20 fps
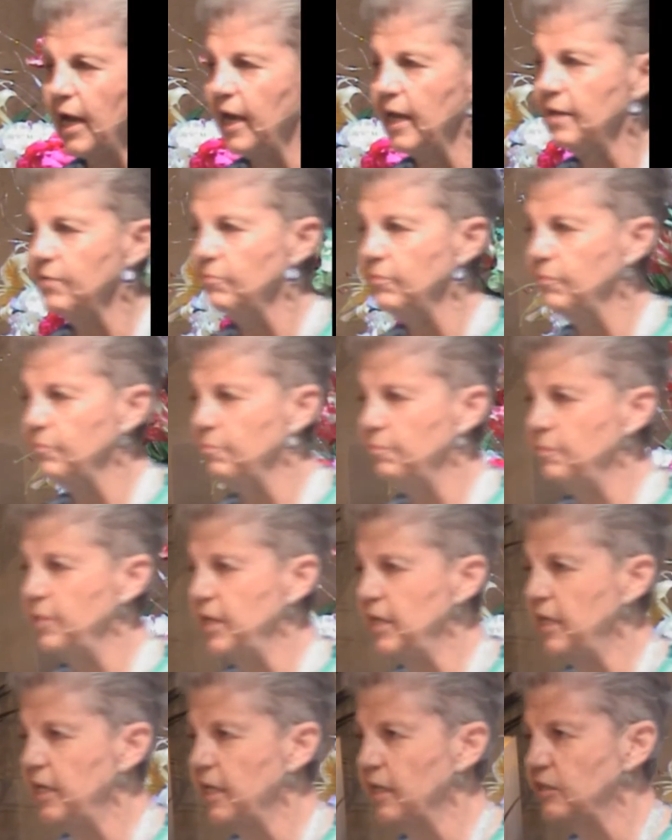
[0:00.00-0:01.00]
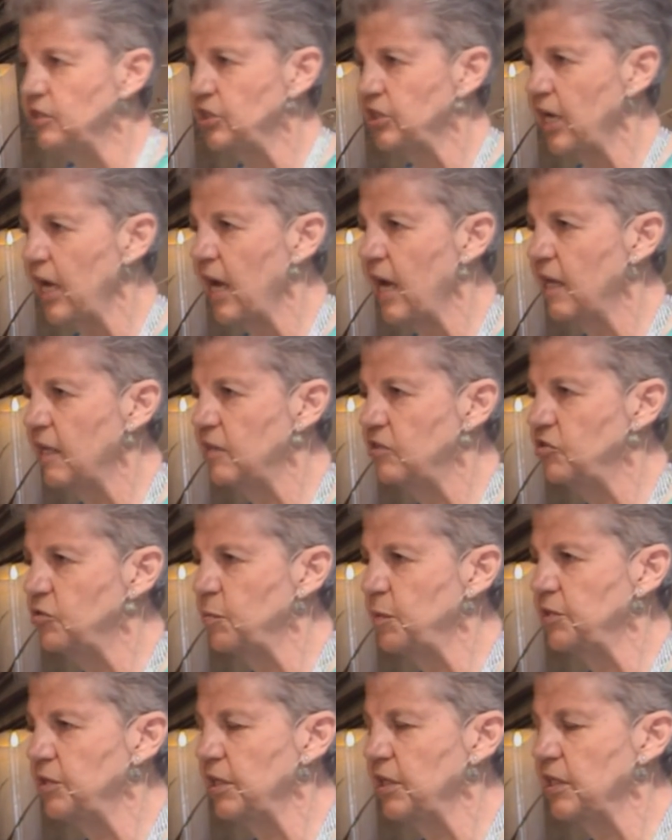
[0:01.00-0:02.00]
I am meeting a
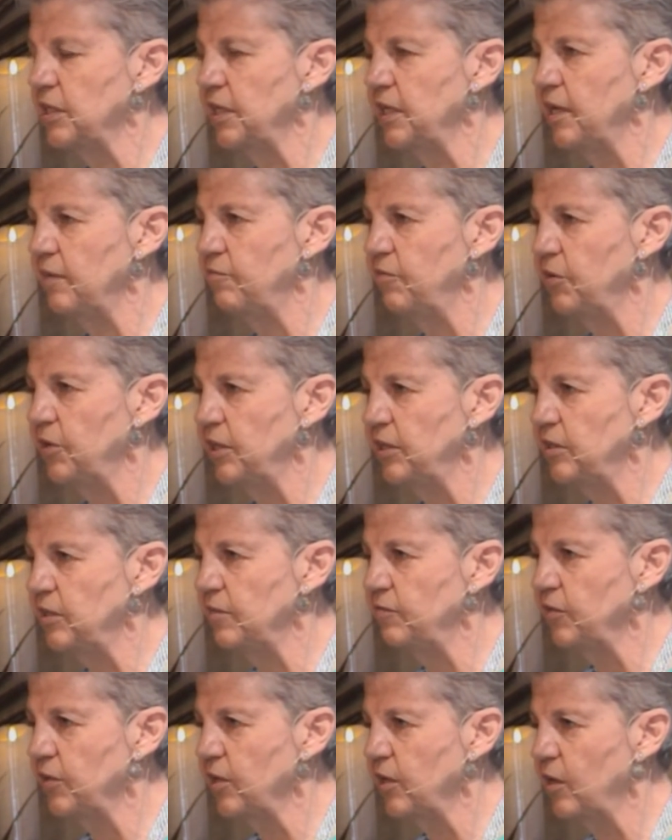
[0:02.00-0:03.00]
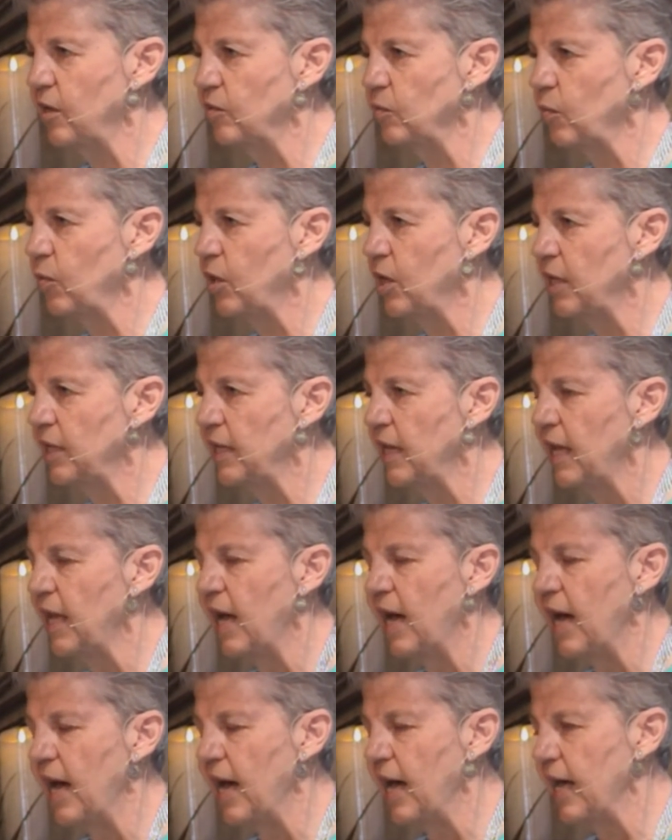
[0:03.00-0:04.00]
challenge, particularly a very difficult one,
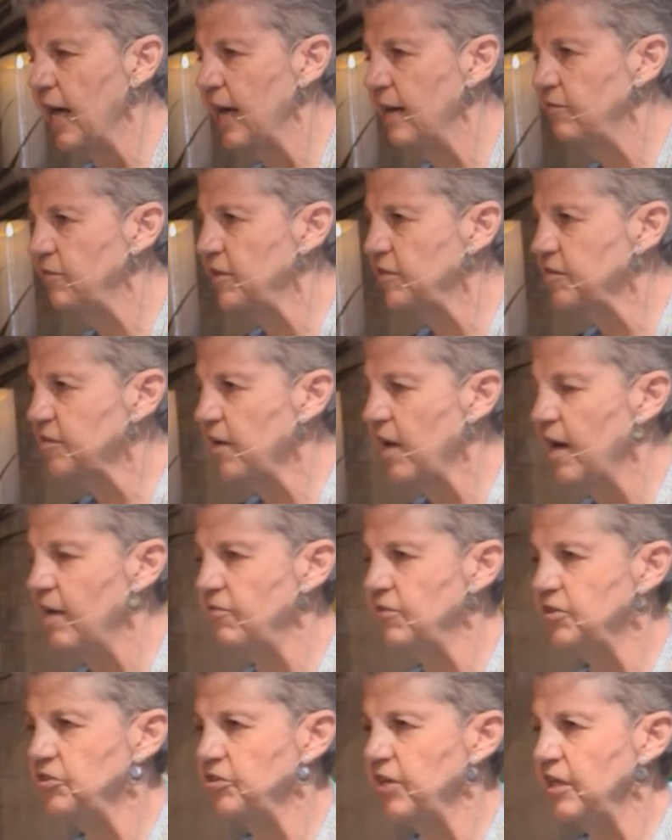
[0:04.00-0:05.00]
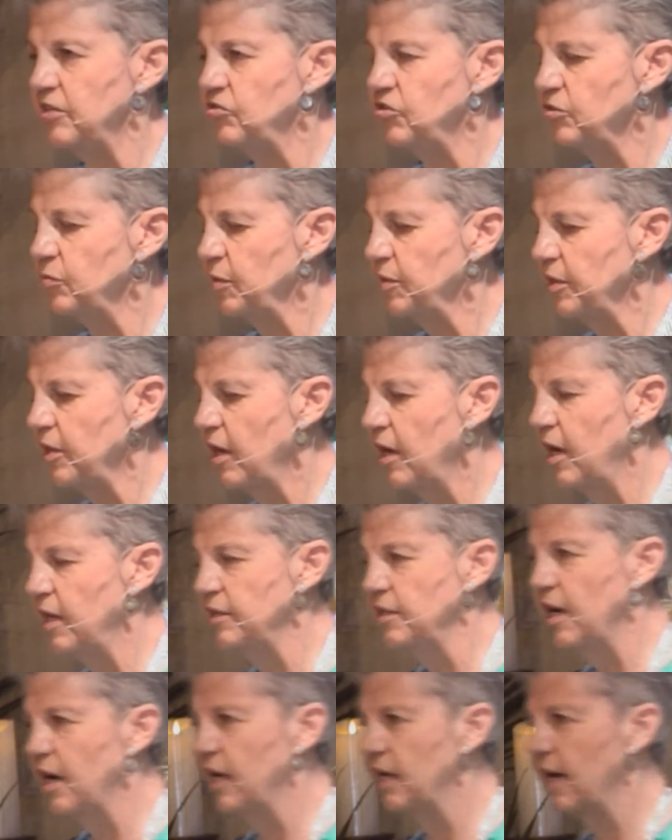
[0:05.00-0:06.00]
I have this conversation with
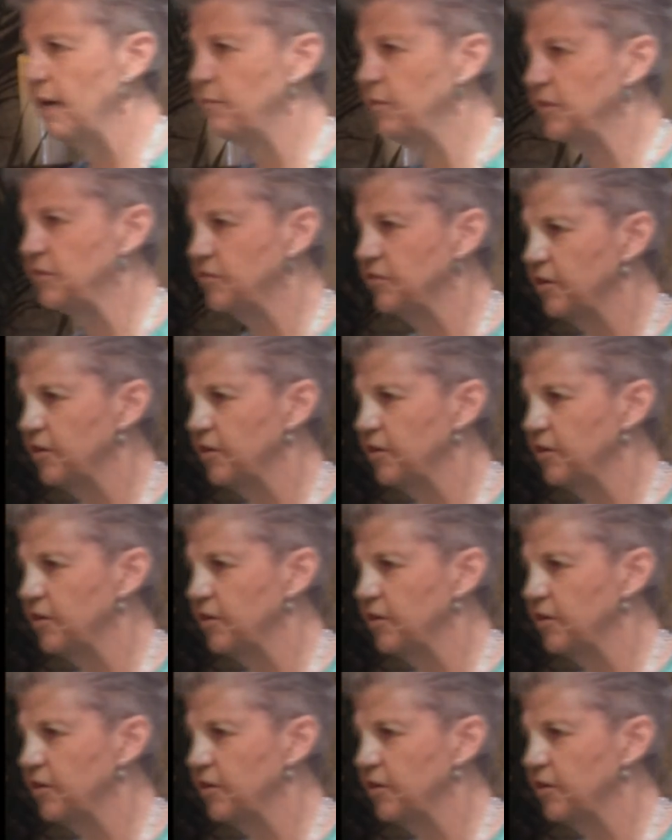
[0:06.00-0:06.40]
God. God, I've been